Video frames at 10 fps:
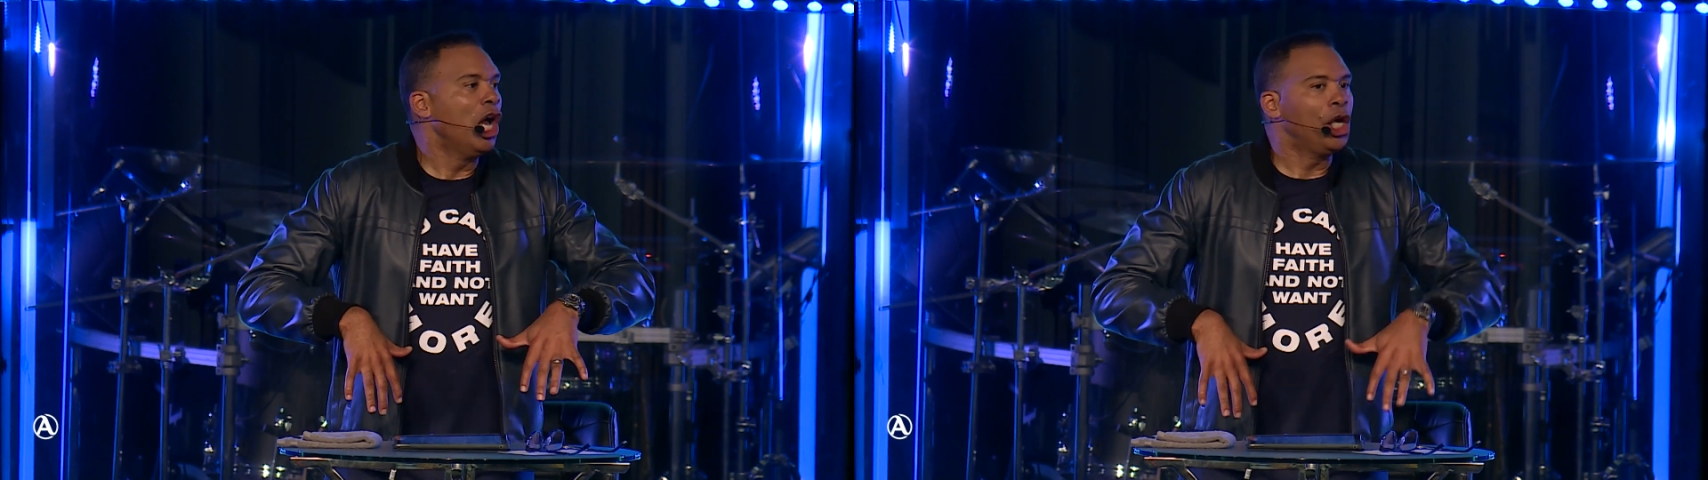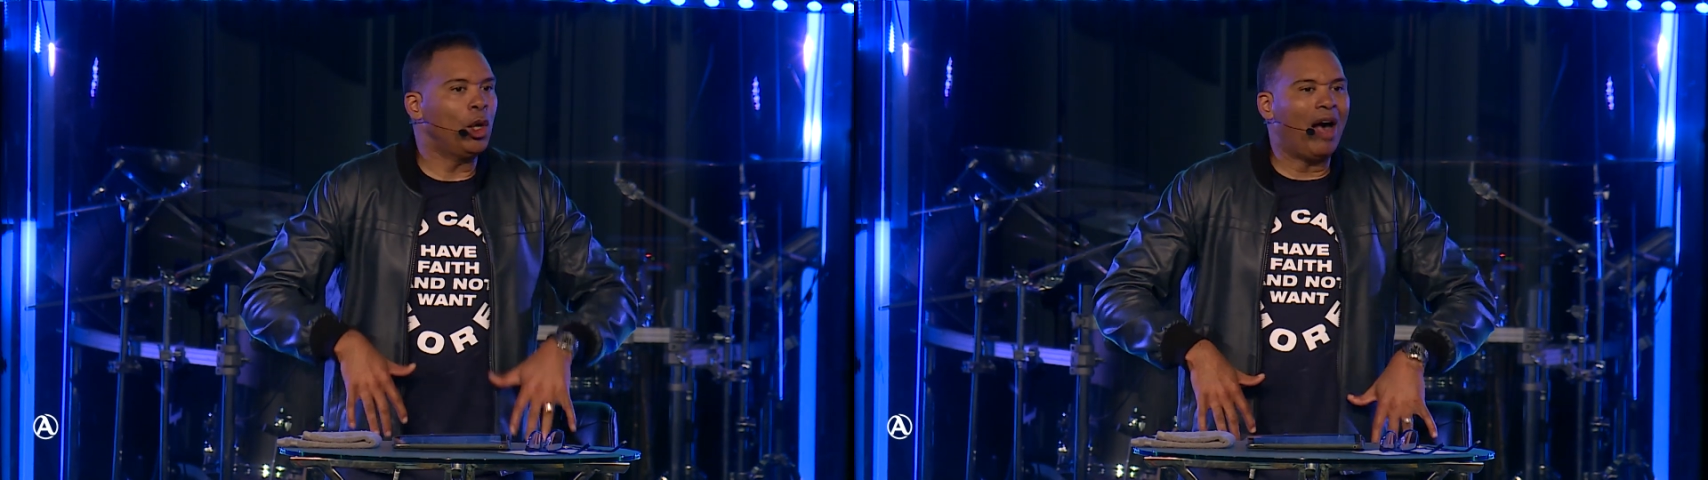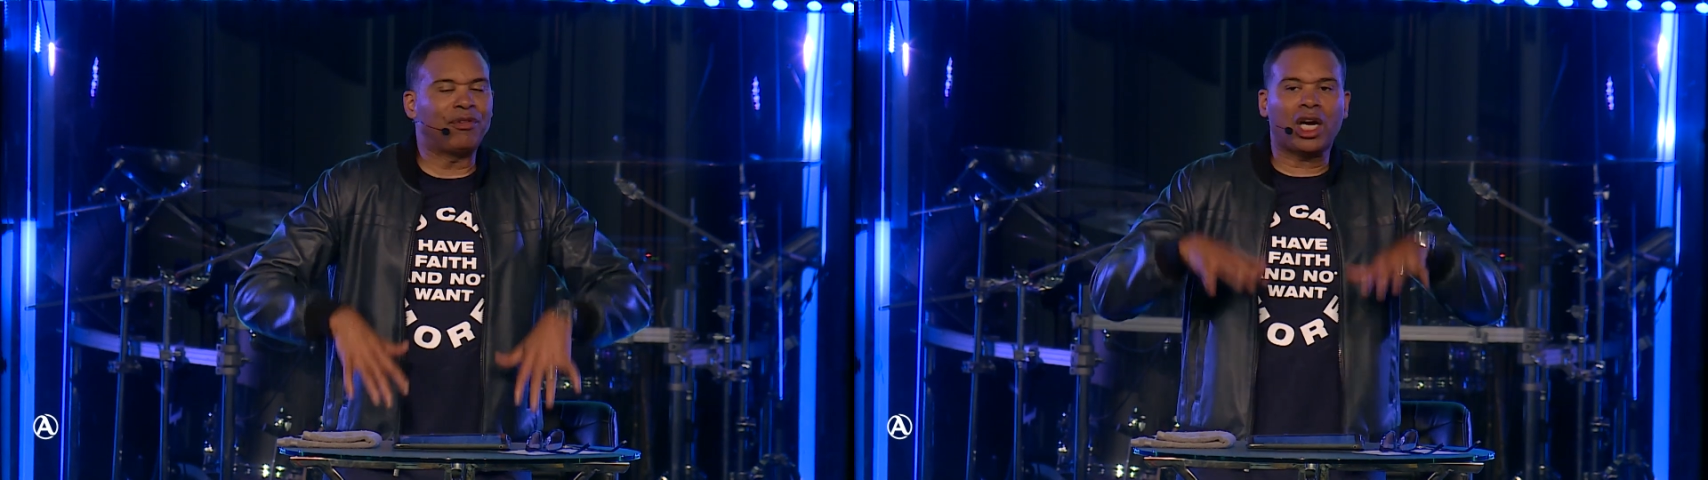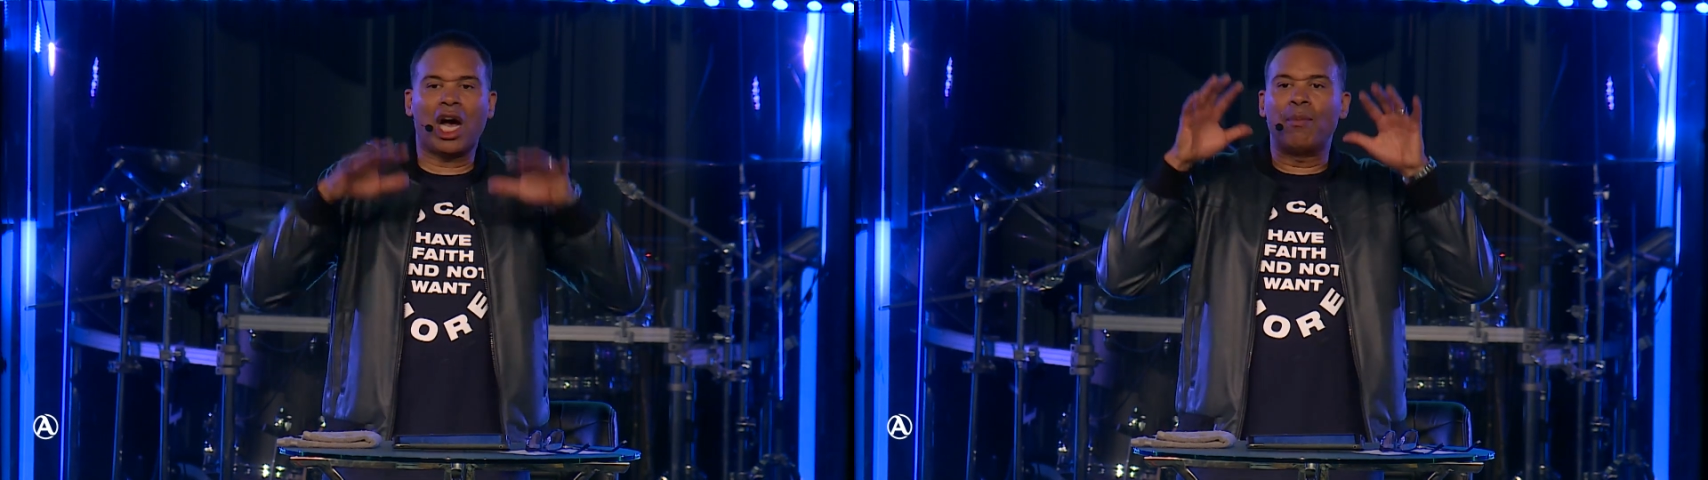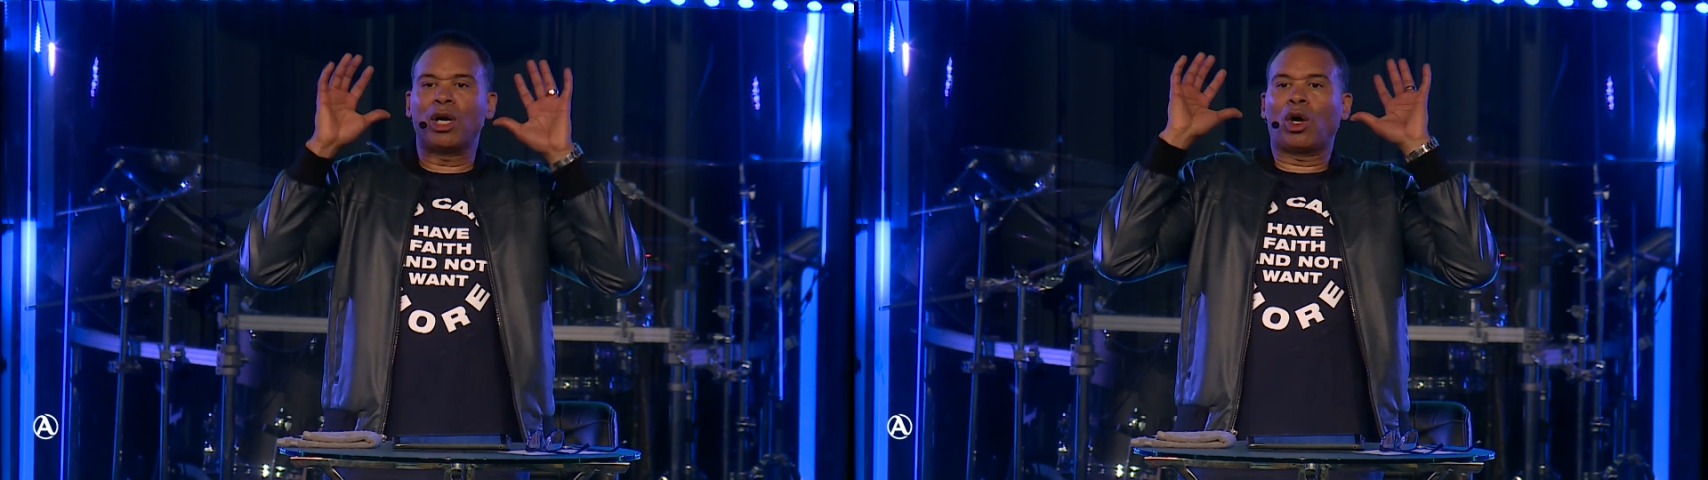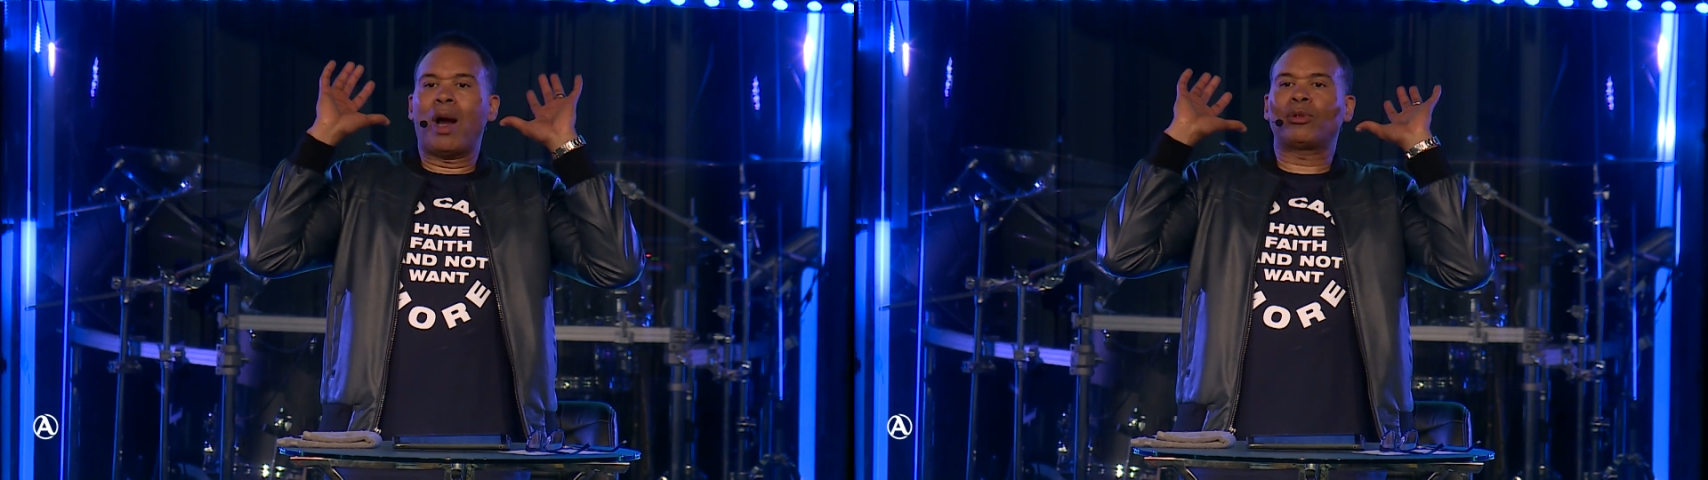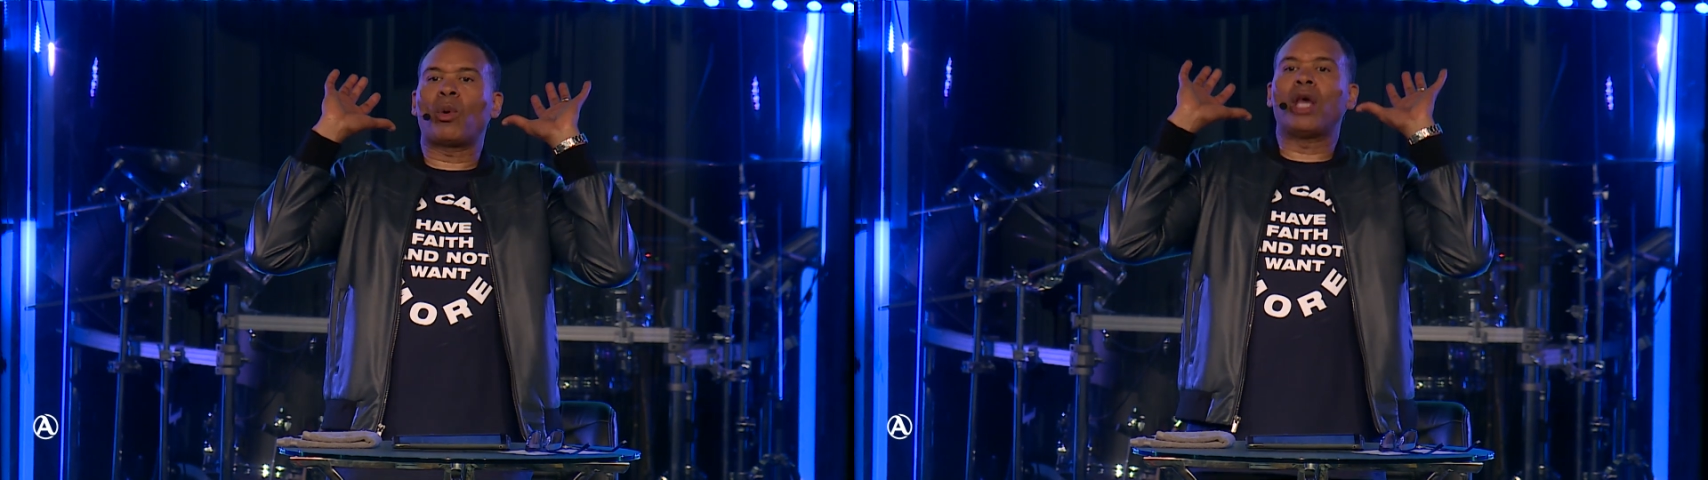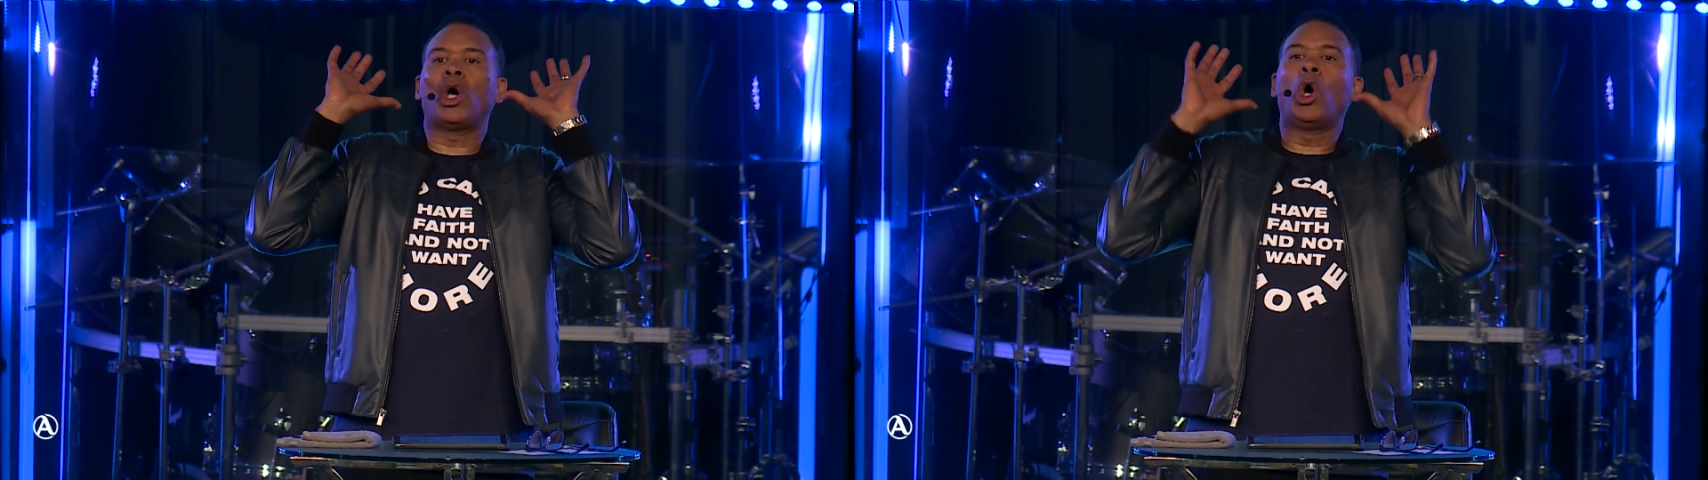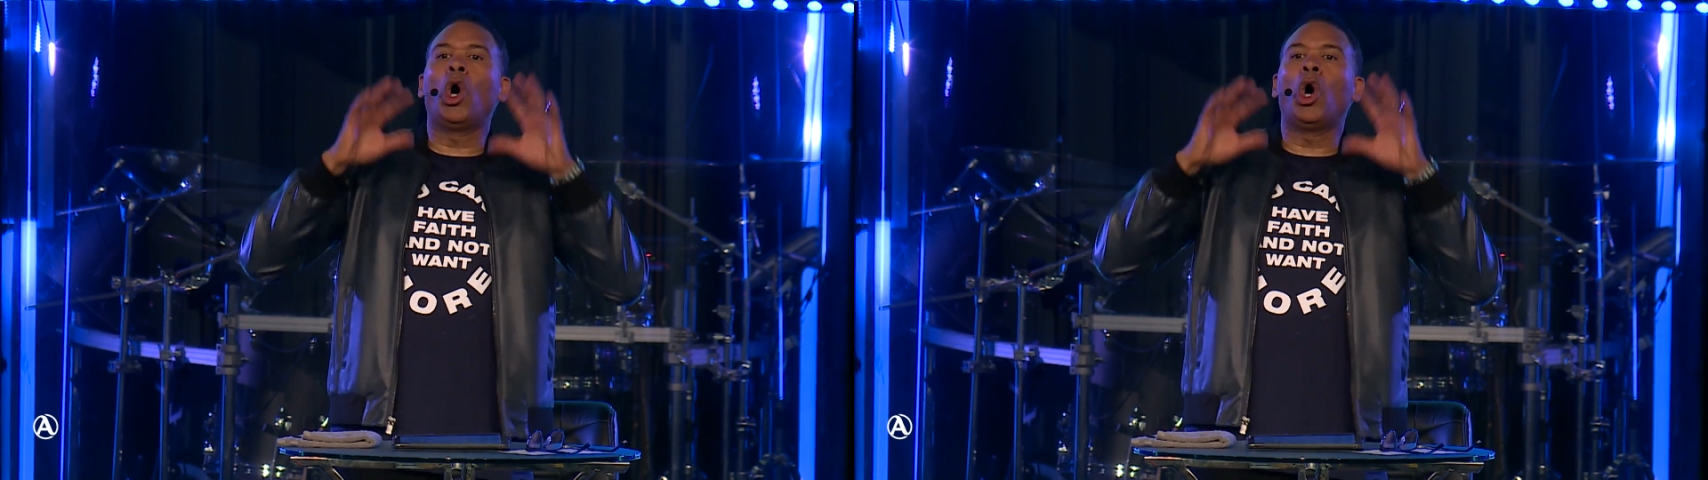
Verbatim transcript: you have to come to grips with